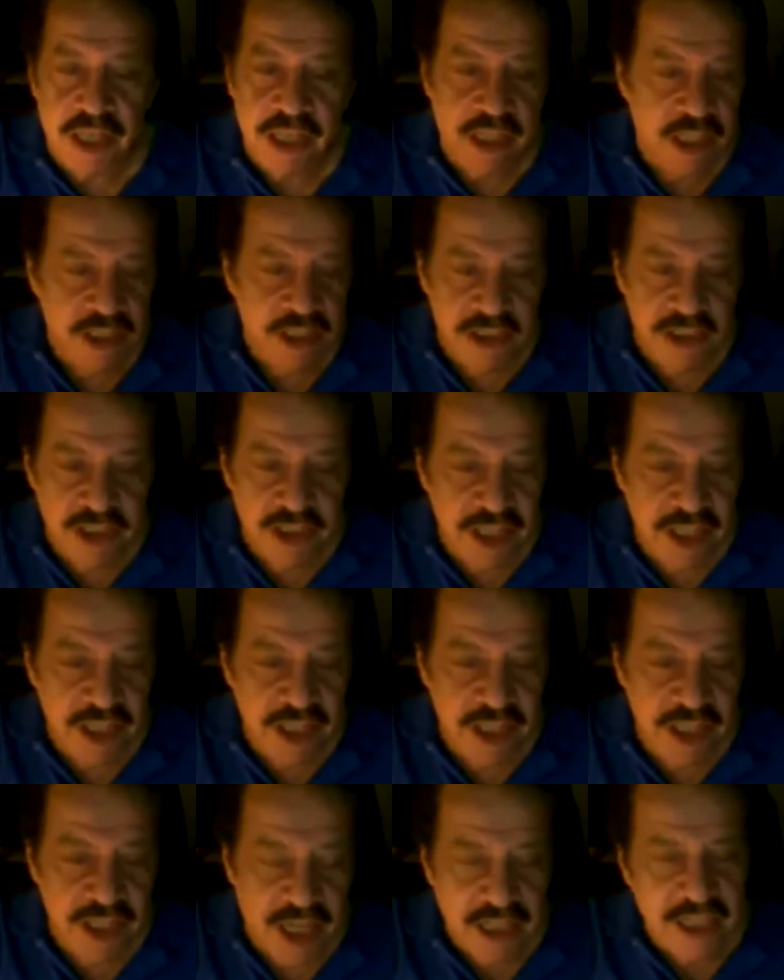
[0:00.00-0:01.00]
And he's
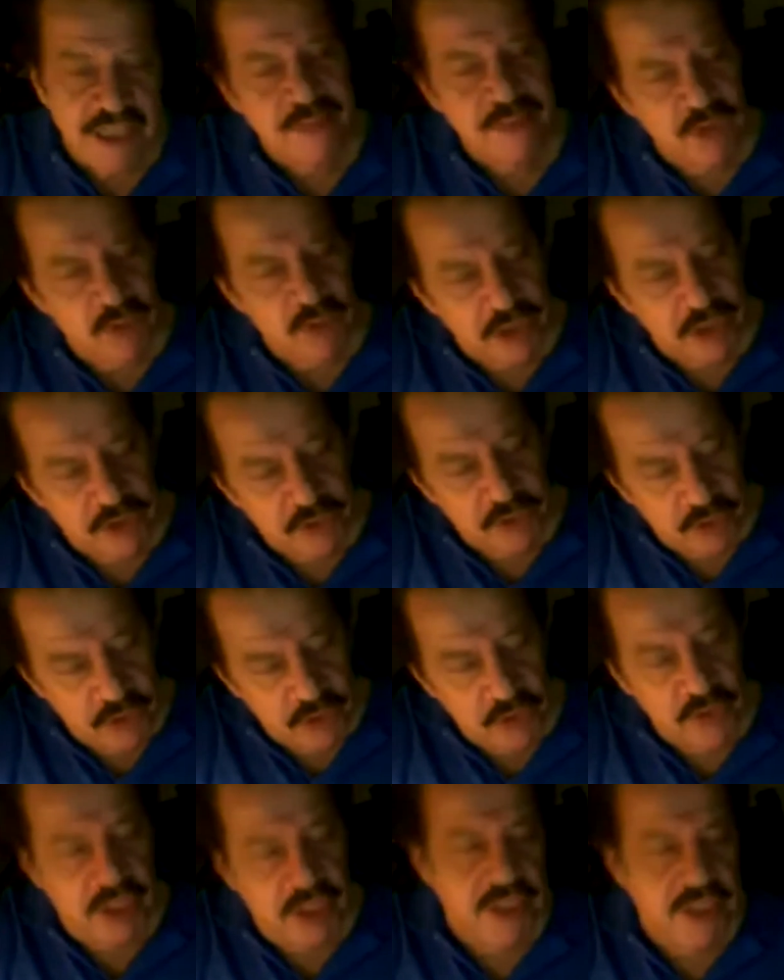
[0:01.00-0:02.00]
not, some
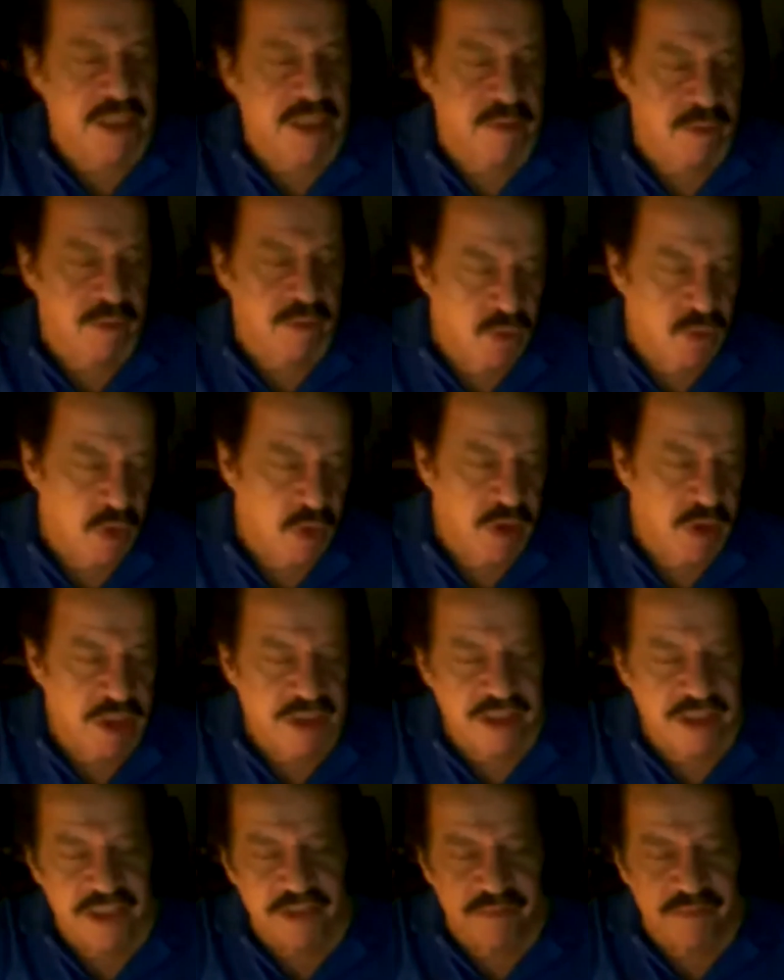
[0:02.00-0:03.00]
directors will do that, some
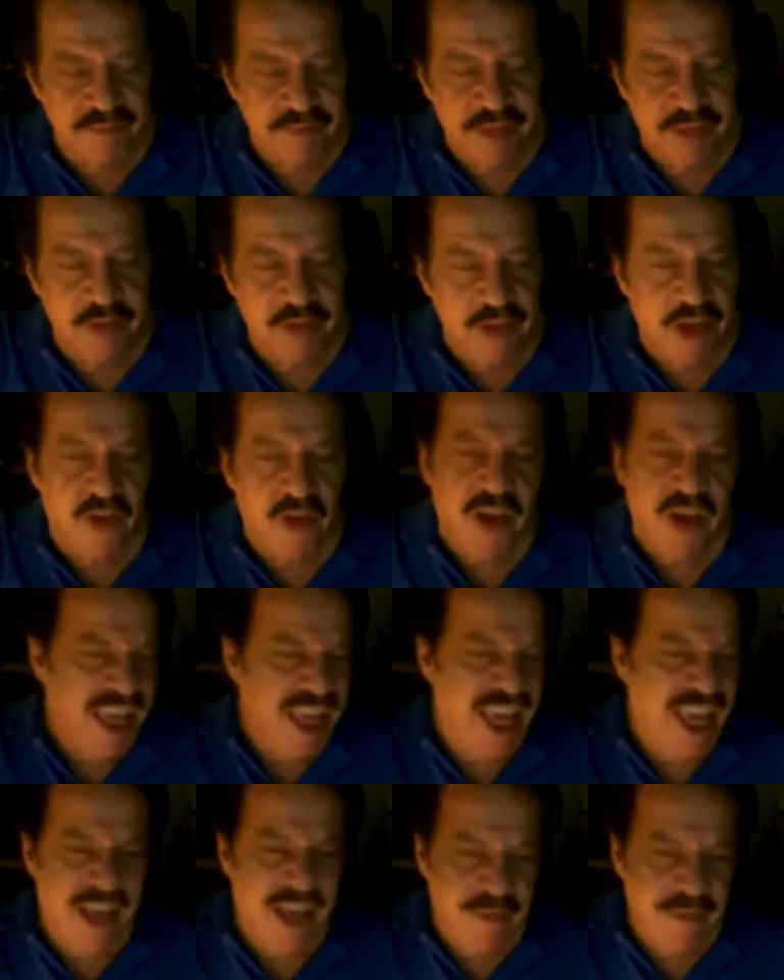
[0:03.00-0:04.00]
won't. It's just,
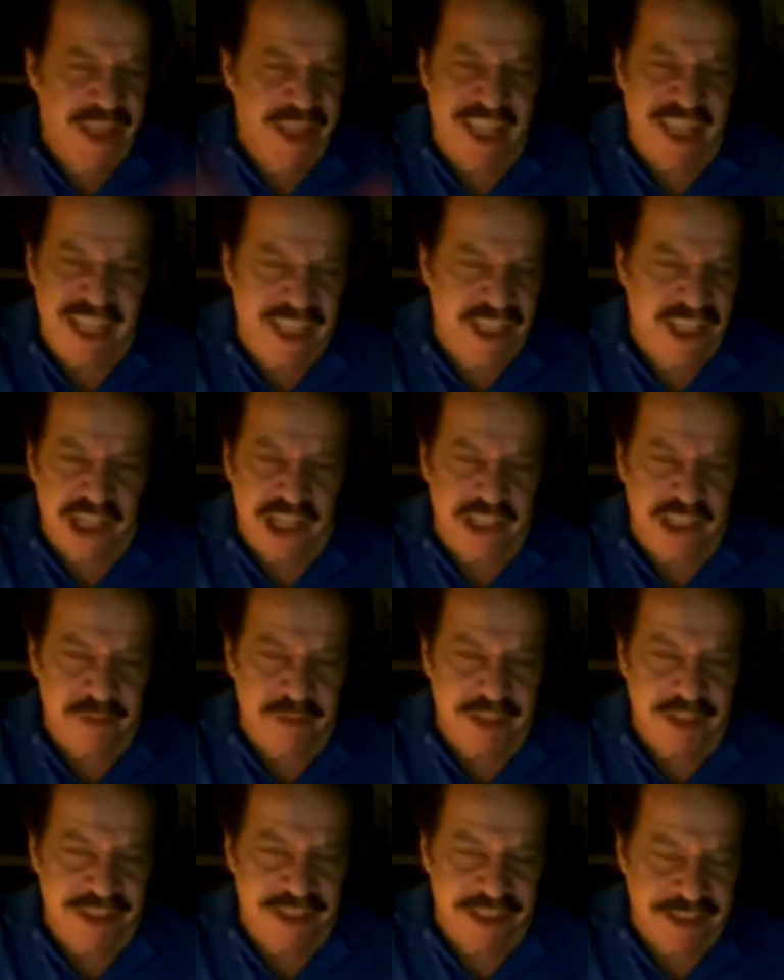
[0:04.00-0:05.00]
I can't make any
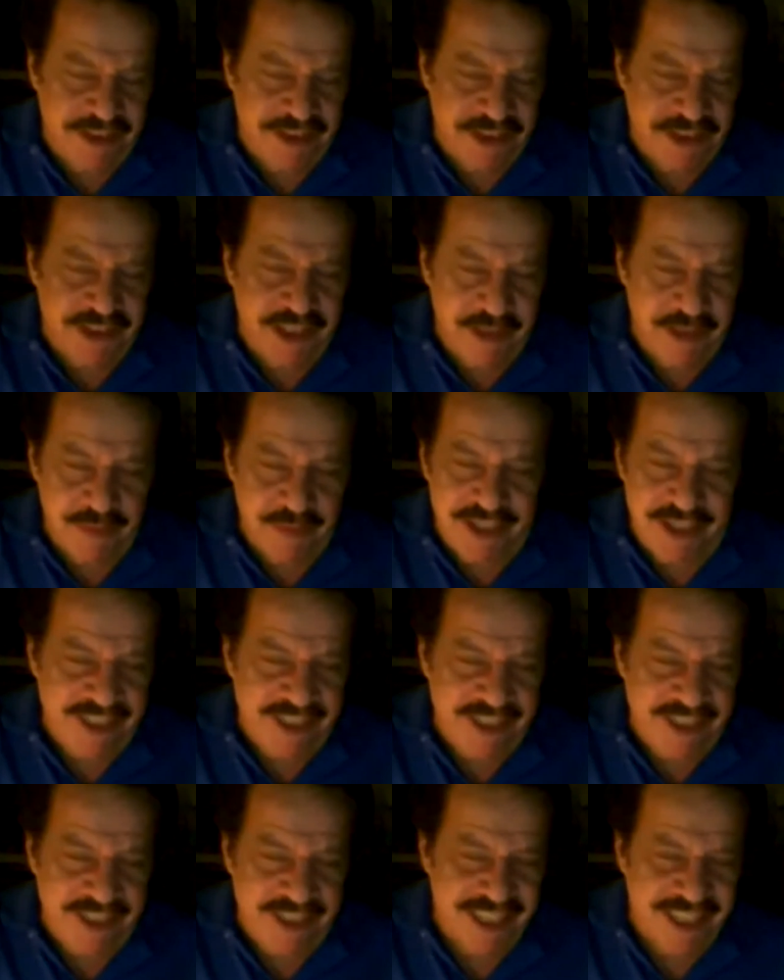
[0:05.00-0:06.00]
judgments, he'll say, because
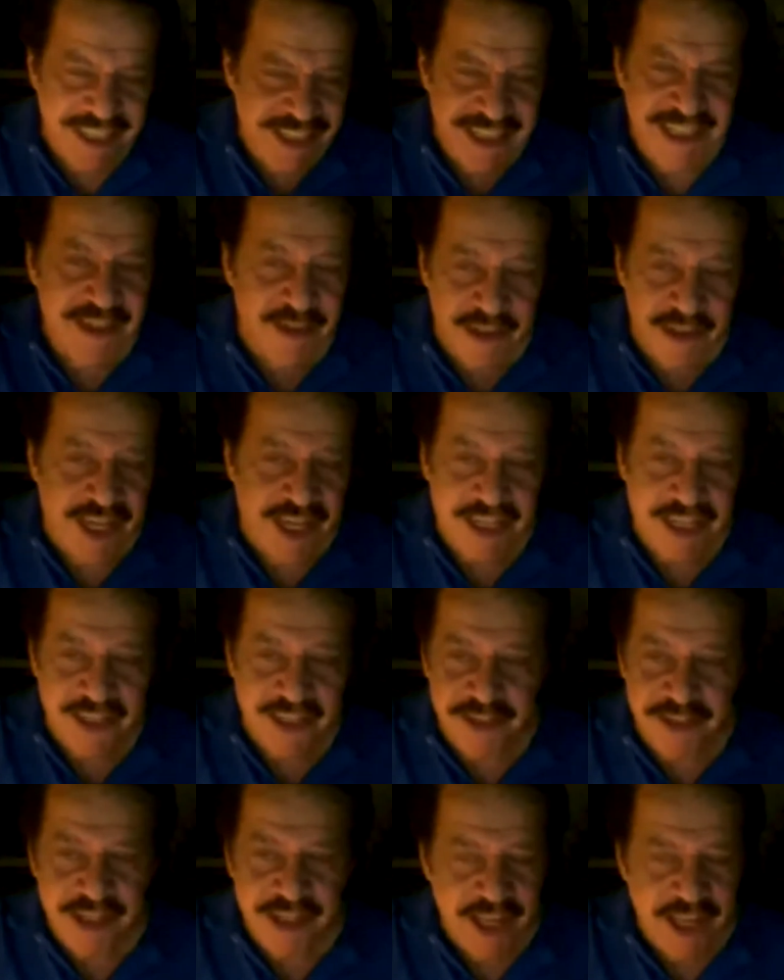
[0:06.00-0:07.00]
I need to hear the
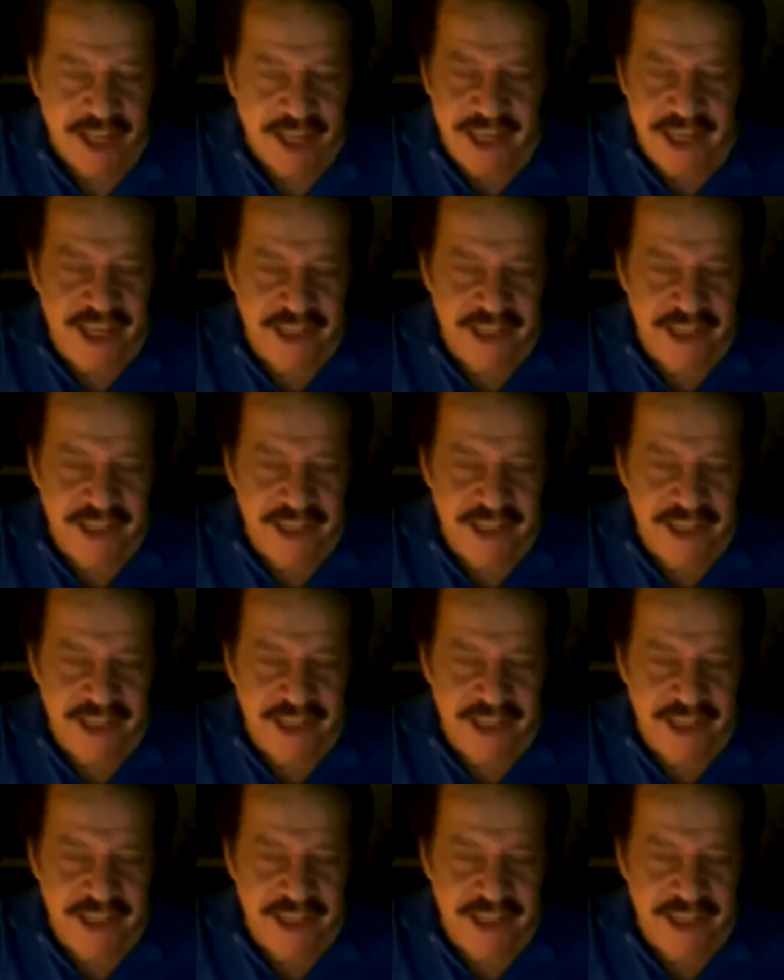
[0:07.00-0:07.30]
dialogue.